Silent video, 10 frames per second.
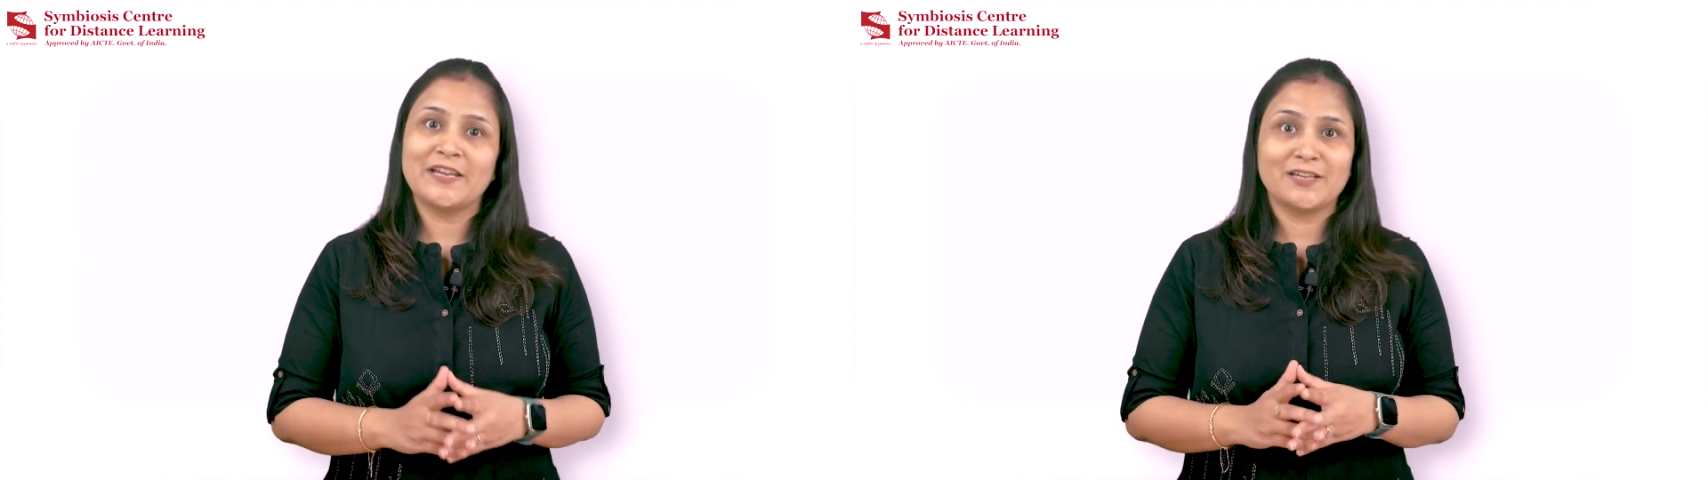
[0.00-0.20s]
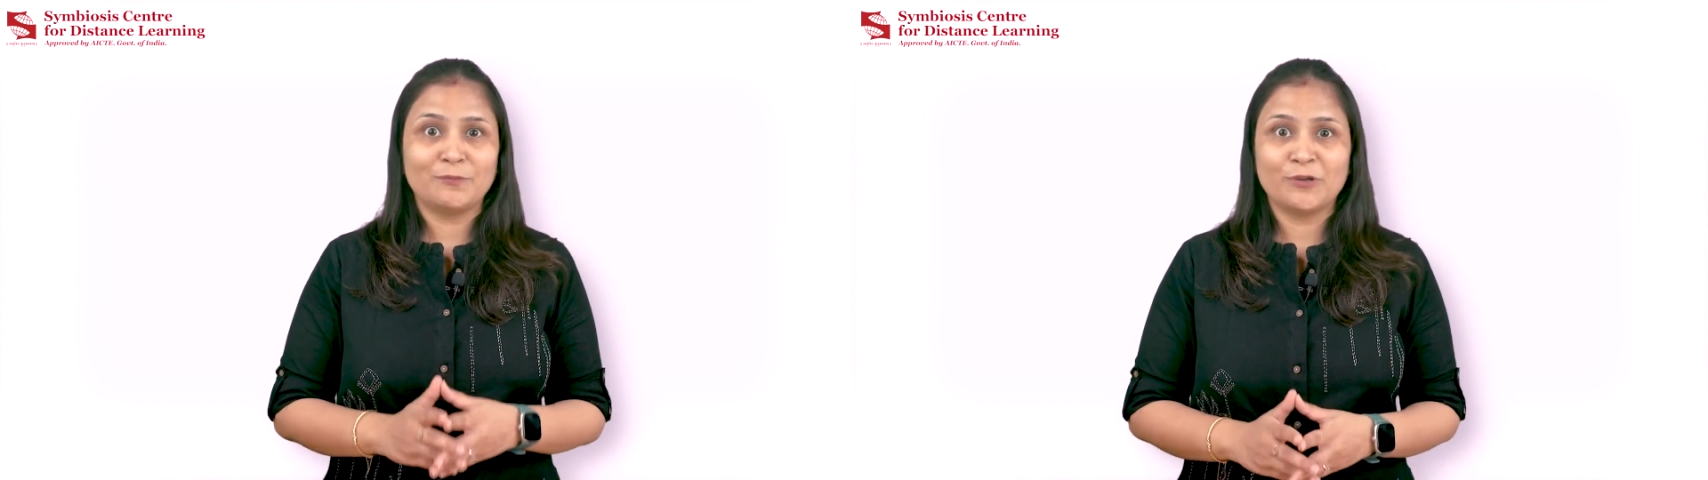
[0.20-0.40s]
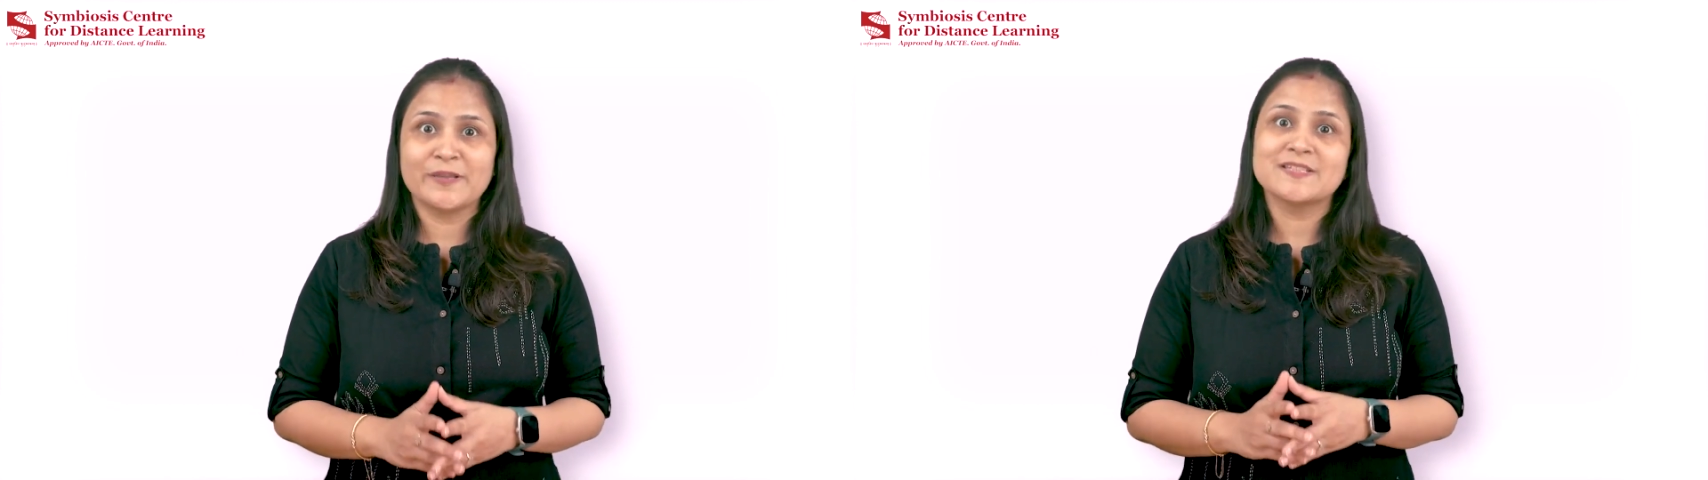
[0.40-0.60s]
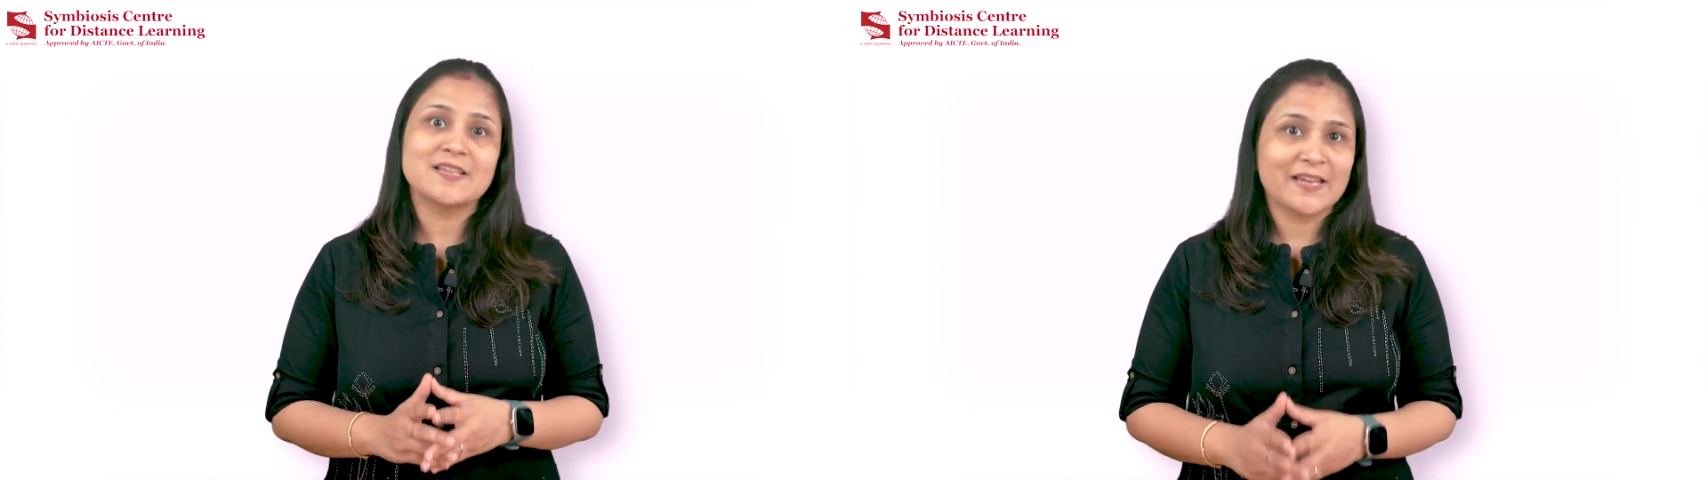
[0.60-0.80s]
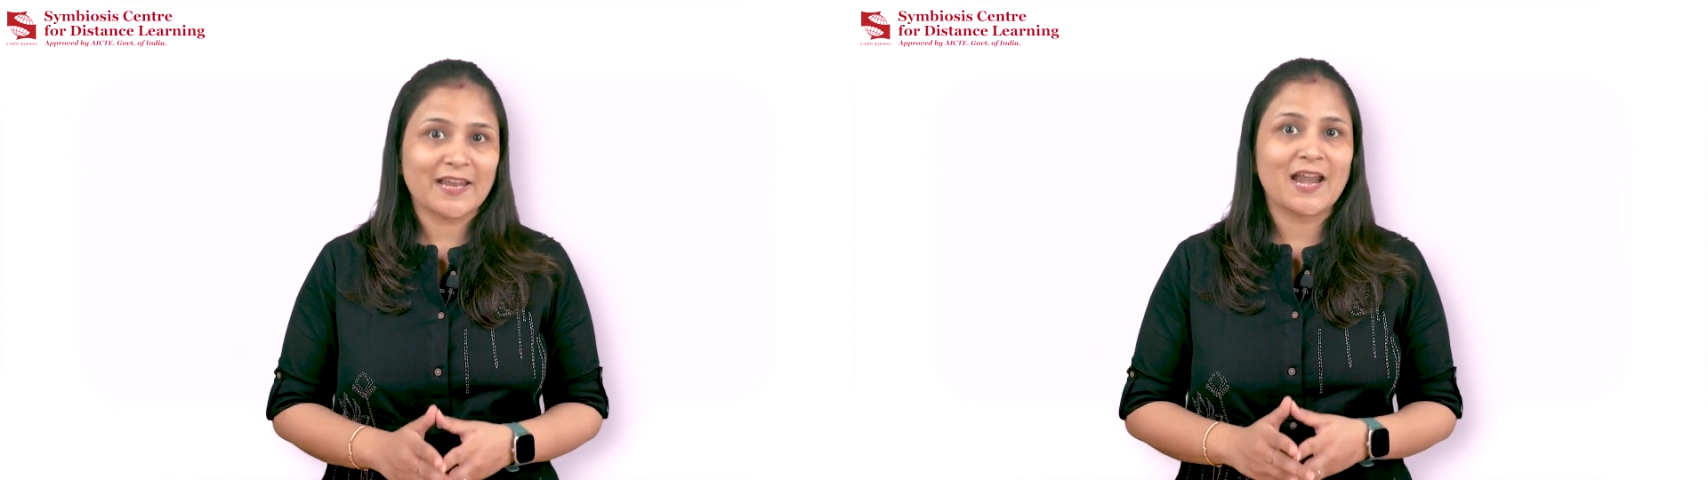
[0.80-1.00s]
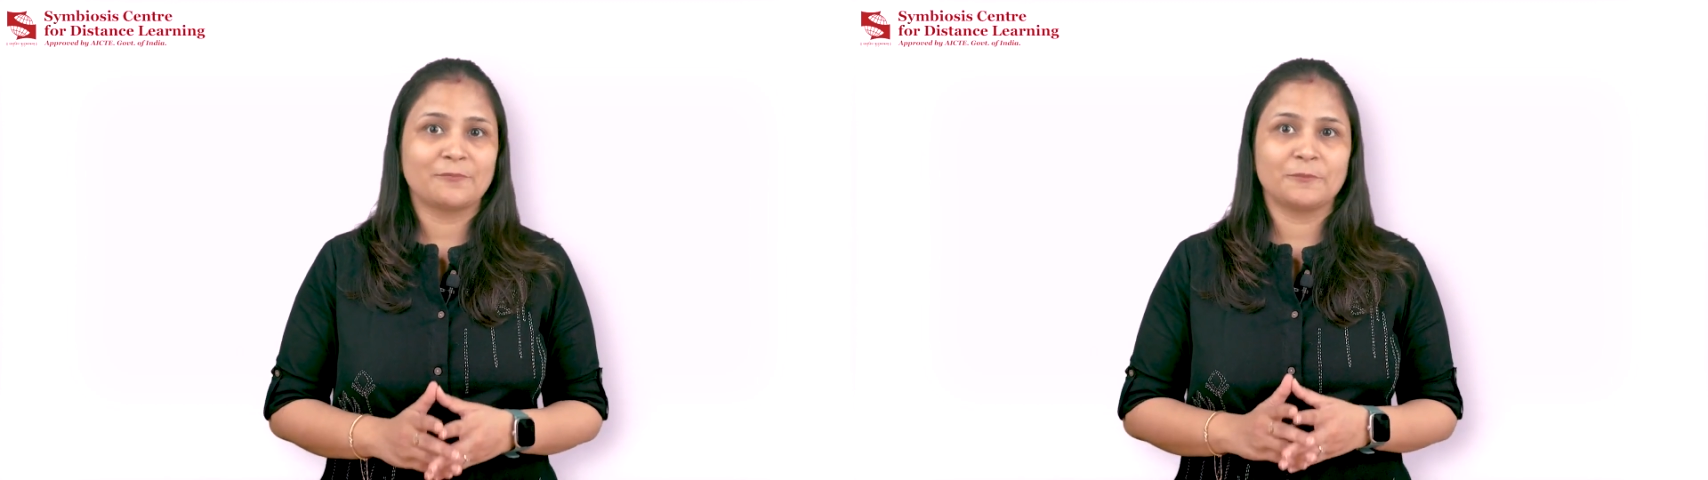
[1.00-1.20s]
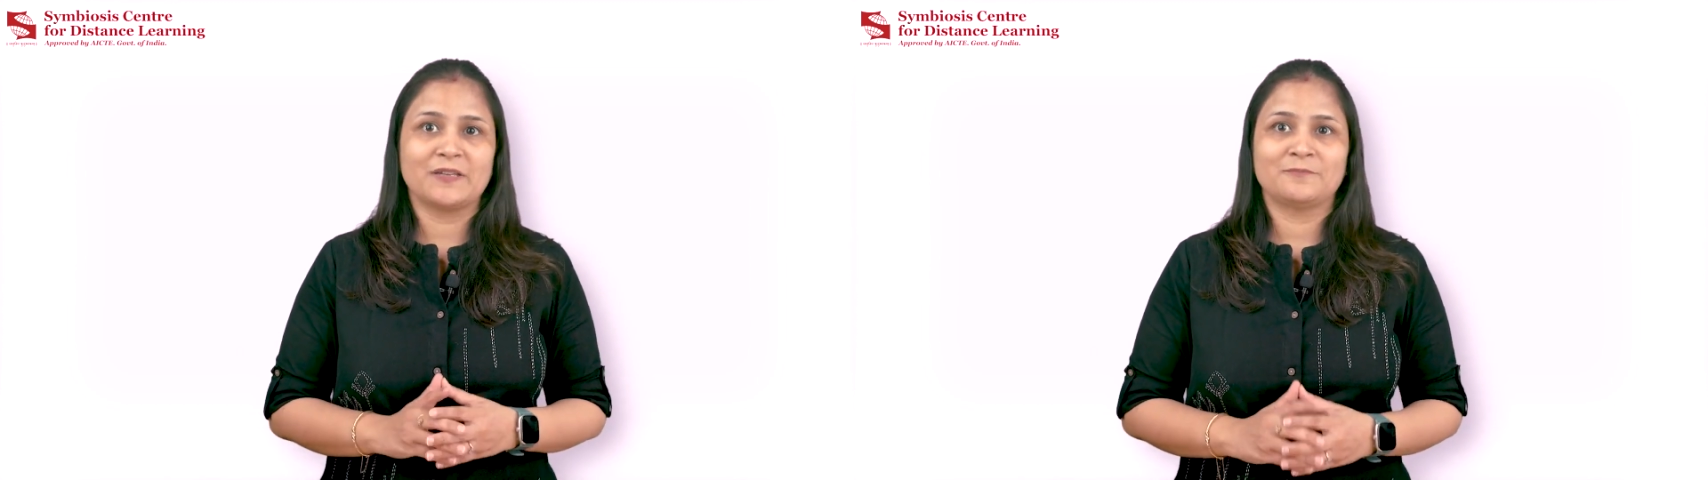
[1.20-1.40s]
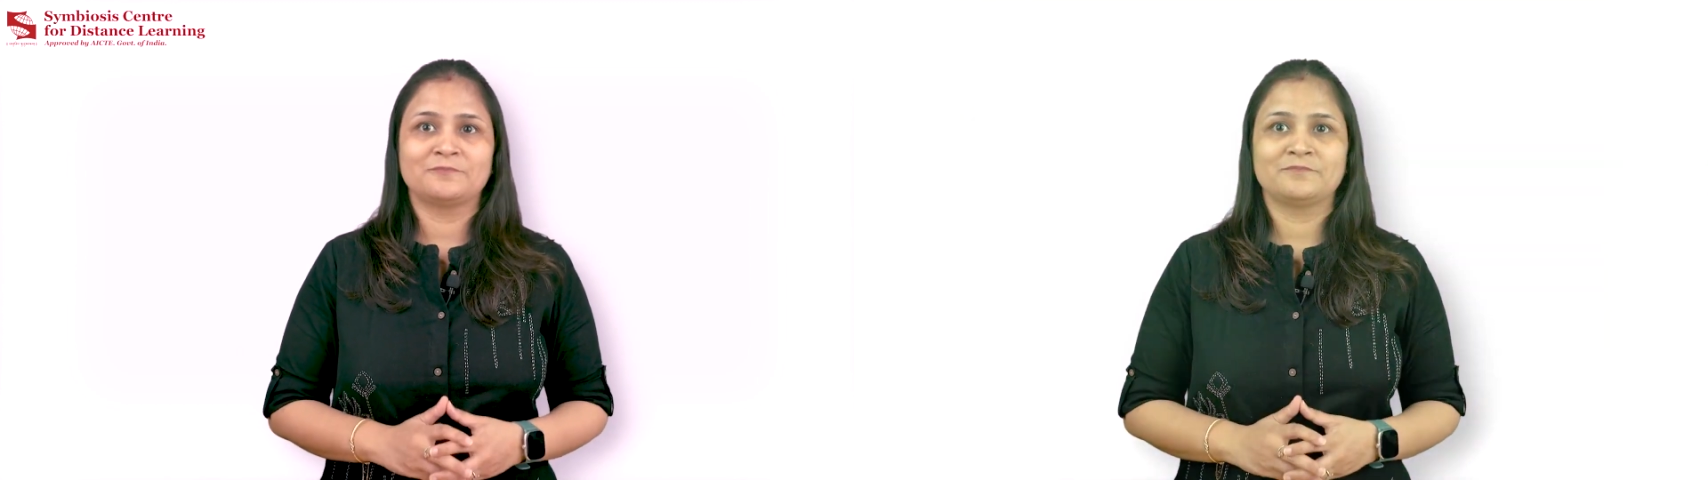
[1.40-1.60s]
AWS
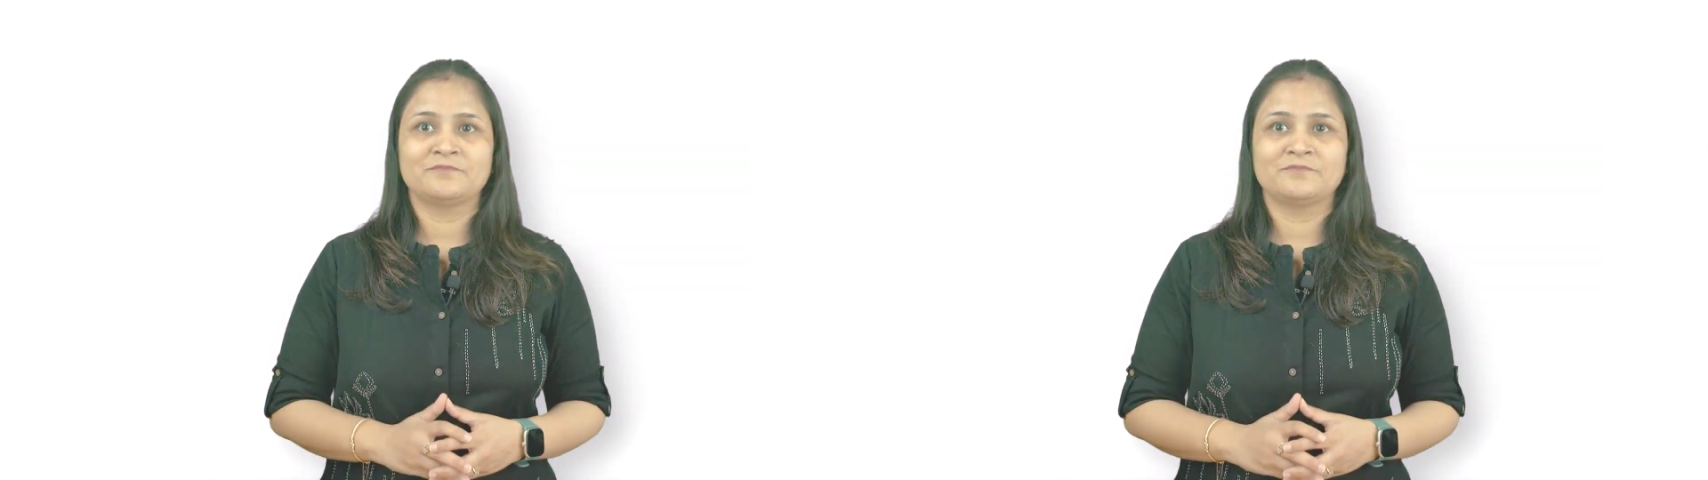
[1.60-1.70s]
Academy.